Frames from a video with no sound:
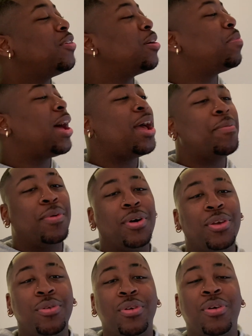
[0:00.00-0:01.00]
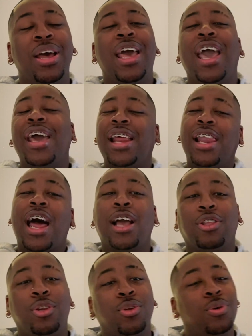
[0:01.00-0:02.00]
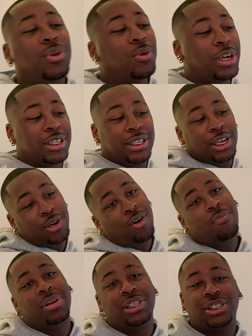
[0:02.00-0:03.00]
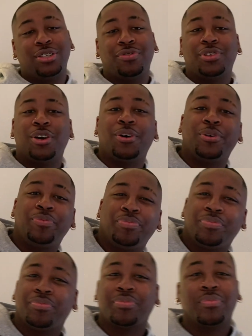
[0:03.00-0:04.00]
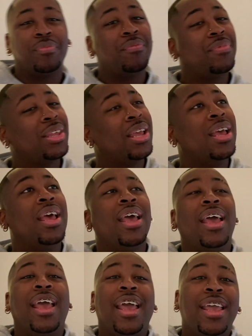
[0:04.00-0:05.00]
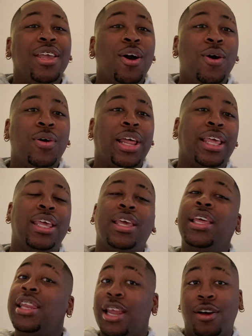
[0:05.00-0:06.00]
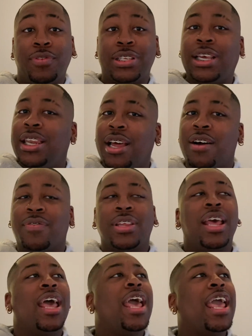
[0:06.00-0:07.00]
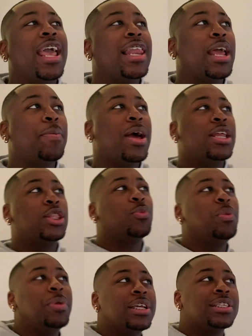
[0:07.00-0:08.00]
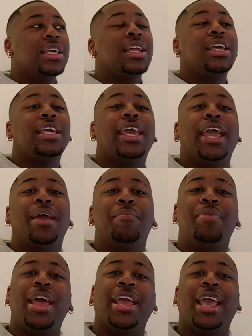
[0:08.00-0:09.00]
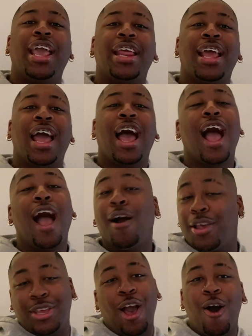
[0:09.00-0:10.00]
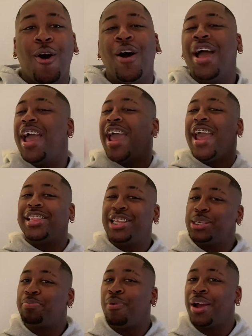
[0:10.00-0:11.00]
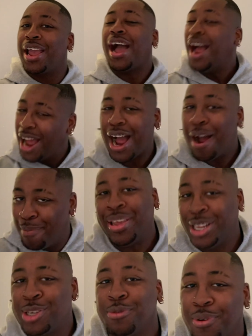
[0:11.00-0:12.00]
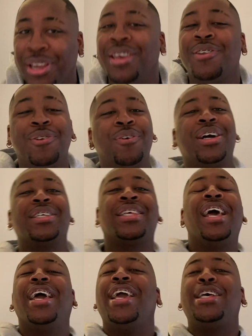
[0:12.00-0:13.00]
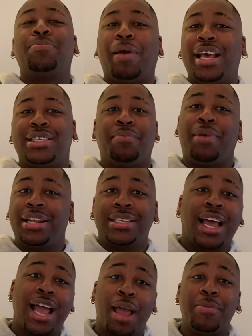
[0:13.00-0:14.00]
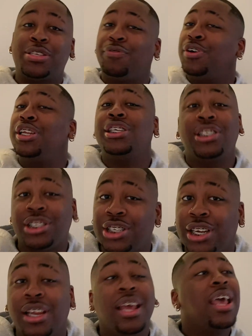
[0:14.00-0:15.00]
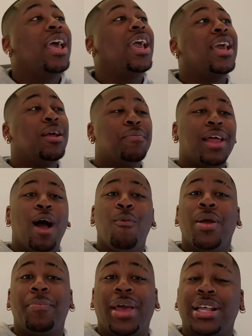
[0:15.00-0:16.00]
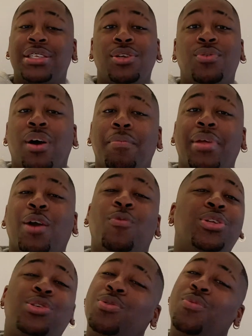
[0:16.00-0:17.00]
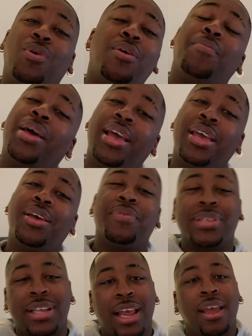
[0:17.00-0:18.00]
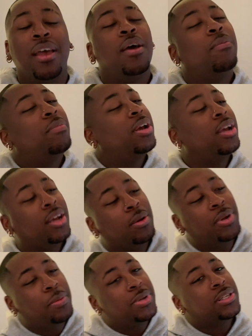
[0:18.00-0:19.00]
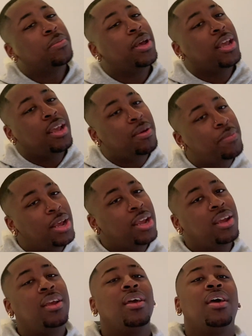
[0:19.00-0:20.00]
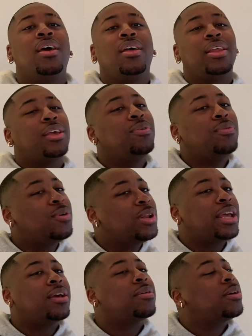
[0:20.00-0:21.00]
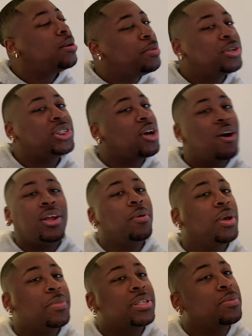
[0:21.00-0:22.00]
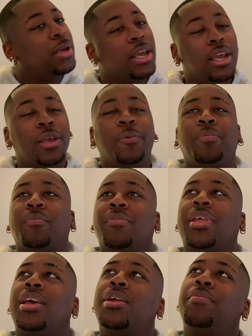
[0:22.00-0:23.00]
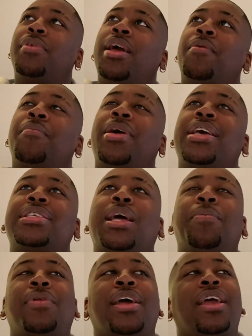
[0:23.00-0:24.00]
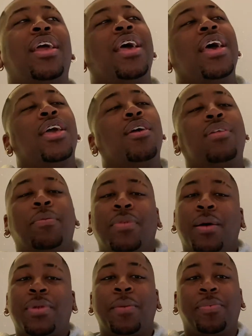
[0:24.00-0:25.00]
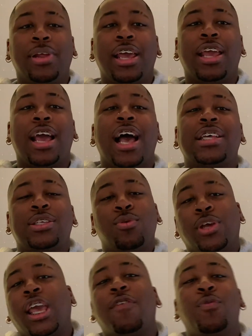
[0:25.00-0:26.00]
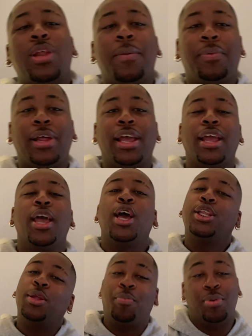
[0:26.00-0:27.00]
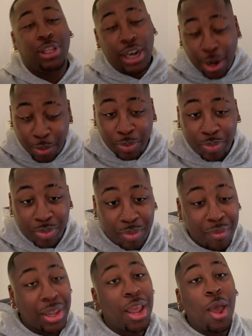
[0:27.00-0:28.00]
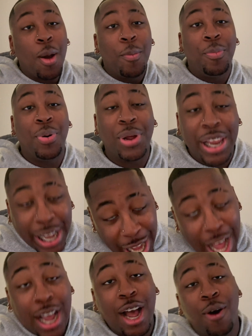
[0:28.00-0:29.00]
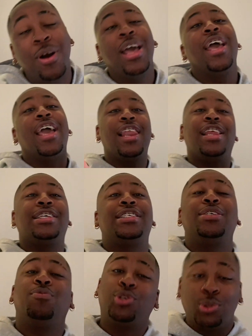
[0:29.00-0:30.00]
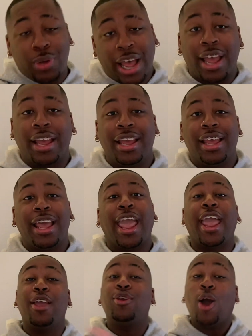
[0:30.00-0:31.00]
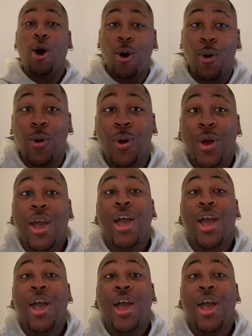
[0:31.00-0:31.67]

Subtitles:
bye, boy, you know. And I locked the door, you know, continuing on with my shift, y'all. And y'all, like he left. And like probably 3 minutes later, he came back. And y'all, at this point, I'm into it, you know, because it's passing my time. It's funny as shit. And I went back to the door. I'm like, what do you want, man? He was like, man, come give me some head, man. Like, you know, like, come on, shawty, come give me some head. And I'm like, man, stop playing. You're like, man, I'm not playing. I said, okay, if you're not playing, then pull it out. Pull that cock out and let's see what you got. And yo.